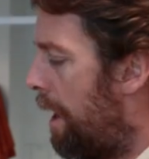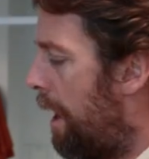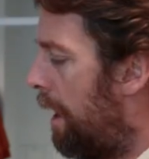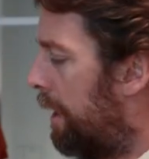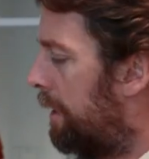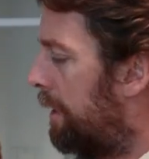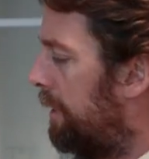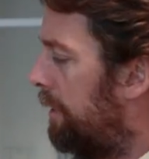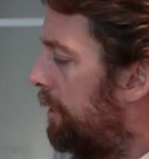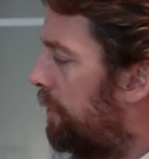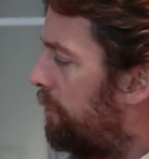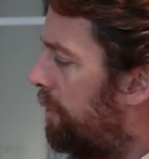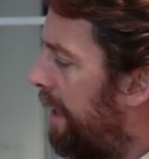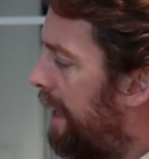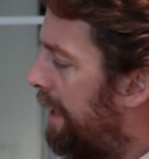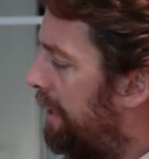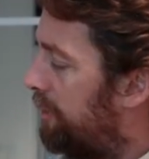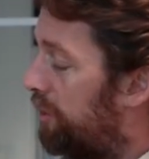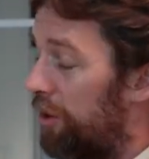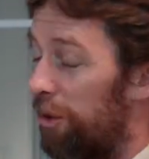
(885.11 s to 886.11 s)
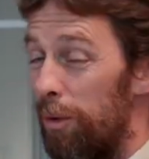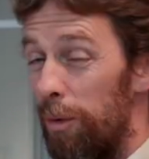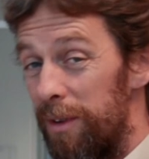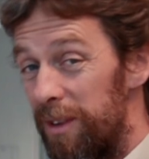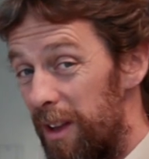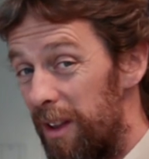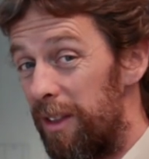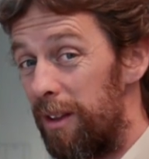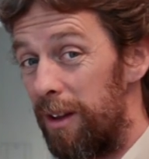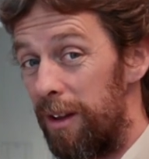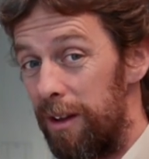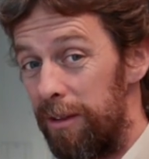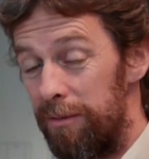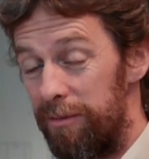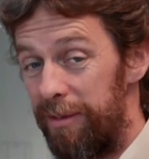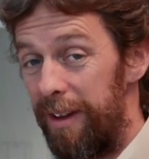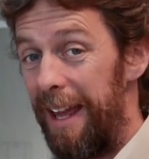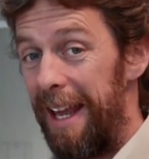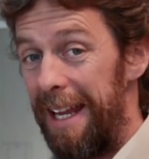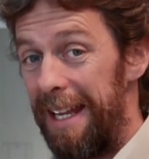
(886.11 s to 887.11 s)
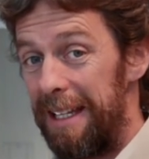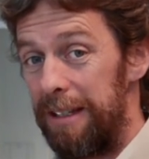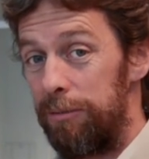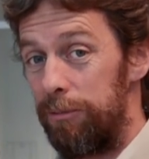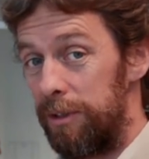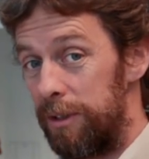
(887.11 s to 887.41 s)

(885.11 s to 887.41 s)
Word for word: are going to drain to another vein,